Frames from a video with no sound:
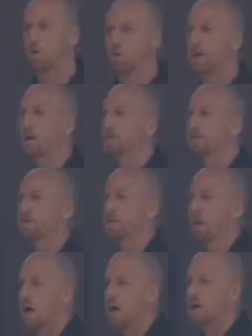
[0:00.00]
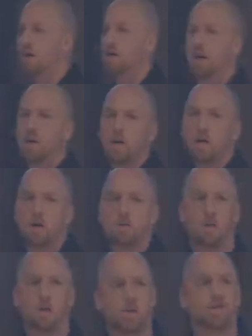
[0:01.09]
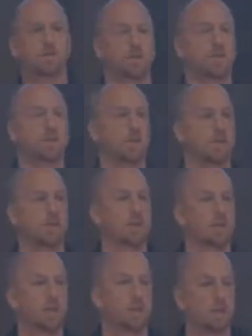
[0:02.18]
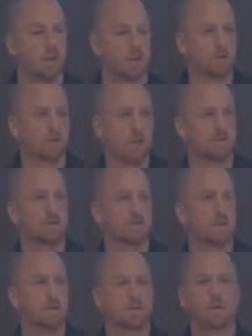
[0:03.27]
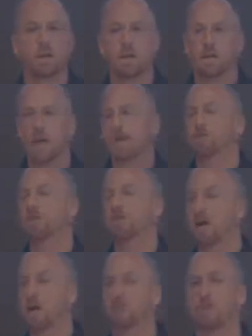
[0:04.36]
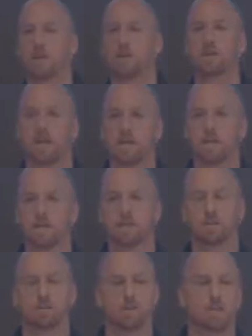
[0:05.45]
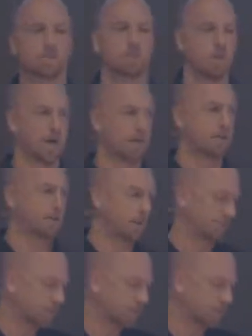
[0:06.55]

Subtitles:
point out that there are portions in the New Testament that actually sound very like these imprecatory